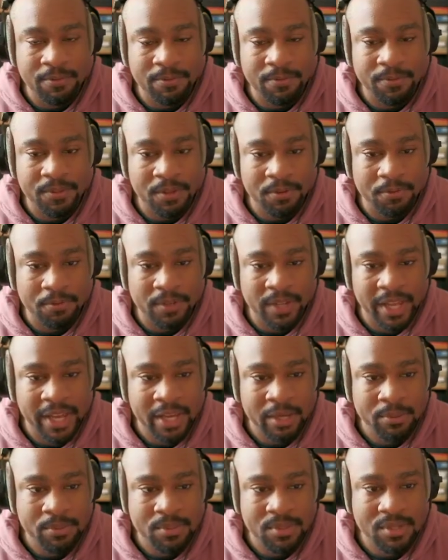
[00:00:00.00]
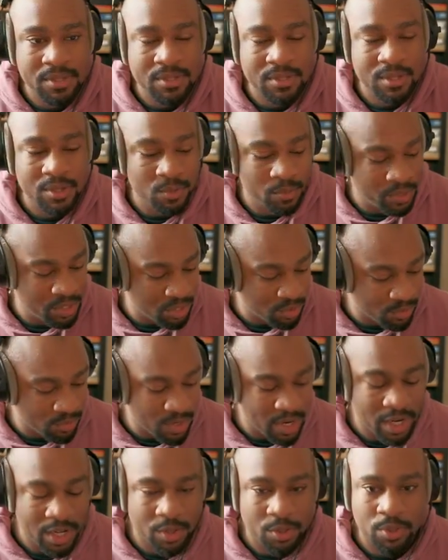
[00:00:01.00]
the flames when you're
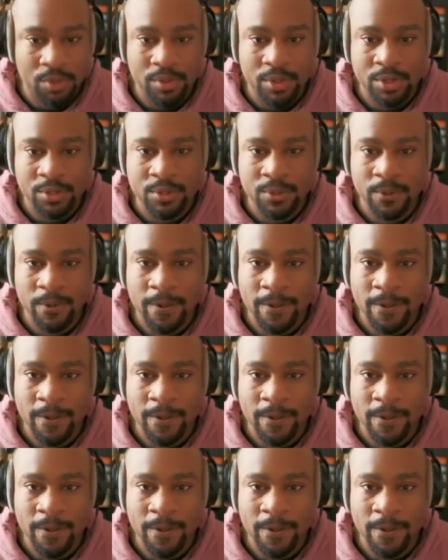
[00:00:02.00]
running through,